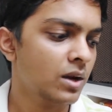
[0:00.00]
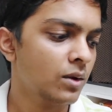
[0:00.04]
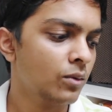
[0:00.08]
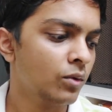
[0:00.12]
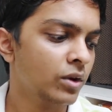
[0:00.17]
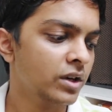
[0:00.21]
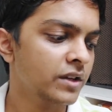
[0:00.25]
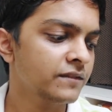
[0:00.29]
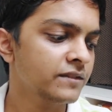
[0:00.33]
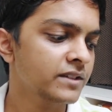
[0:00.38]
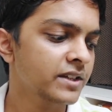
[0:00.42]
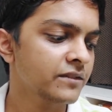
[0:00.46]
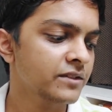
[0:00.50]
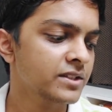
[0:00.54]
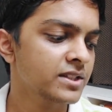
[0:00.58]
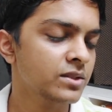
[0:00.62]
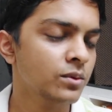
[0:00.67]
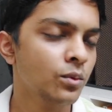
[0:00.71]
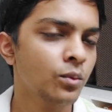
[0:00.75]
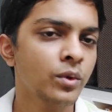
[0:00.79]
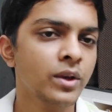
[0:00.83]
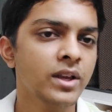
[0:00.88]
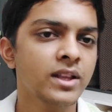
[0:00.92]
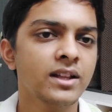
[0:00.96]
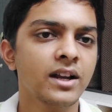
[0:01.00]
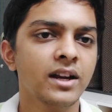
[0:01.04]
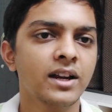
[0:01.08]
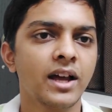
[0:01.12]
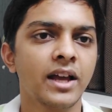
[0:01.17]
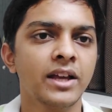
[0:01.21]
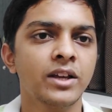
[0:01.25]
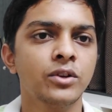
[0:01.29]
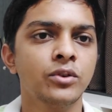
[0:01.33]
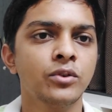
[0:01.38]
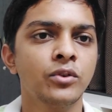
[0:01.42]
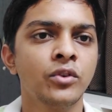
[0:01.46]
What if there was a way that
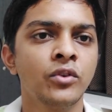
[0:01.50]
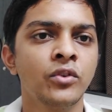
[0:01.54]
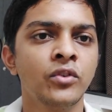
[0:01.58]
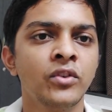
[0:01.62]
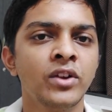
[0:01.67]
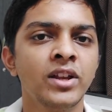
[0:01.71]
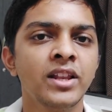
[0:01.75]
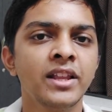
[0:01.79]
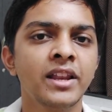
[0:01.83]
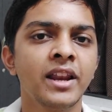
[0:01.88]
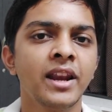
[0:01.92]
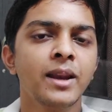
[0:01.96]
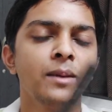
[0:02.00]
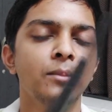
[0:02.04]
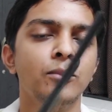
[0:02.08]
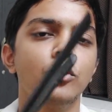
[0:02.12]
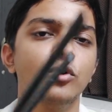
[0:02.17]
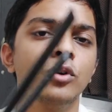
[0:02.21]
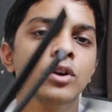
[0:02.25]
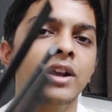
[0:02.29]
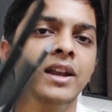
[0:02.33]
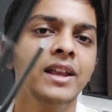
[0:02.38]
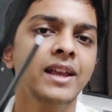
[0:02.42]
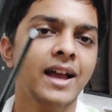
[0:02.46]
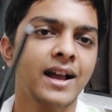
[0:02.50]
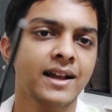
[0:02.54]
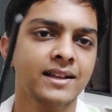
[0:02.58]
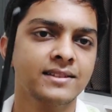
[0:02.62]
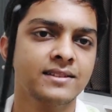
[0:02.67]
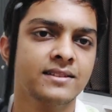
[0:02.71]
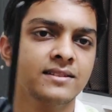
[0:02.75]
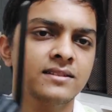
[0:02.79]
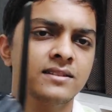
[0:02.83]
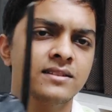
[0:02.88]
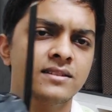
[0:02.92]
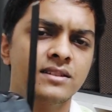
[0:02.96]
I could really remotely
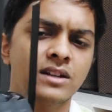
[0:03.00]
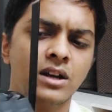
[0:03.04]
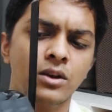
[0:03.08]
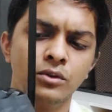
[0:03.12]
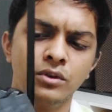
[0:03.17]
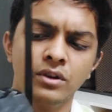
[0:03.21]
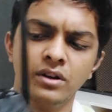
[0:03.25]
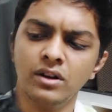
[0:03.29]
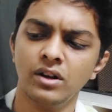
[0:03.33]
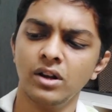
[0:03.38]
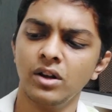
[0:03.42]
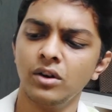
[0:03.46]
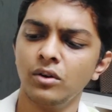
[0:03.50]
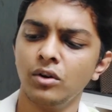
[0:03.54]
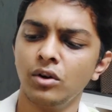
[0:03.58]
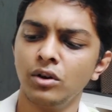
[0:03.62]
access this router? Now,